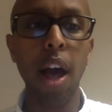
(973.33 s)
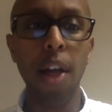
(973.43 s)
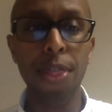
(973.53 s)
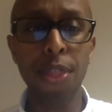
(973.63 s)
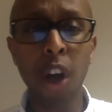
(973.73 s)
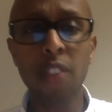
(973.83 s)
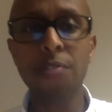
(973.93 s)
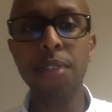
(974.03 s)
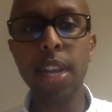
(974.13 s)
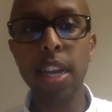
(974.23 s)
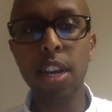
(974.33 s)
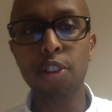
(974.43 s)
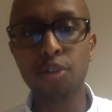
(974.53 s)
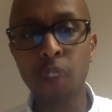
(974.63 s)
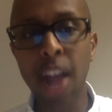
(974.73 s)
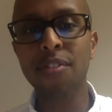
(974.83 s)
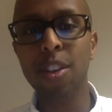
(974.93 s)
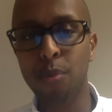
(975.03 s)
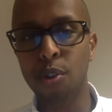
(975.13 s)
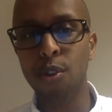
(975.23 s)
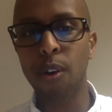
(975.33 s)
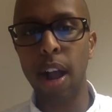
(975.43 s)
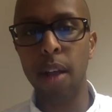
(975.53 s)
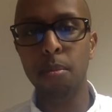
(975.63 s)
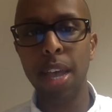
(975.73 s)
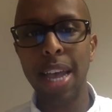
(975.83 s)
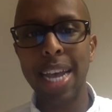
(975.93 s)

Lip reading: a thoughtfully crafted program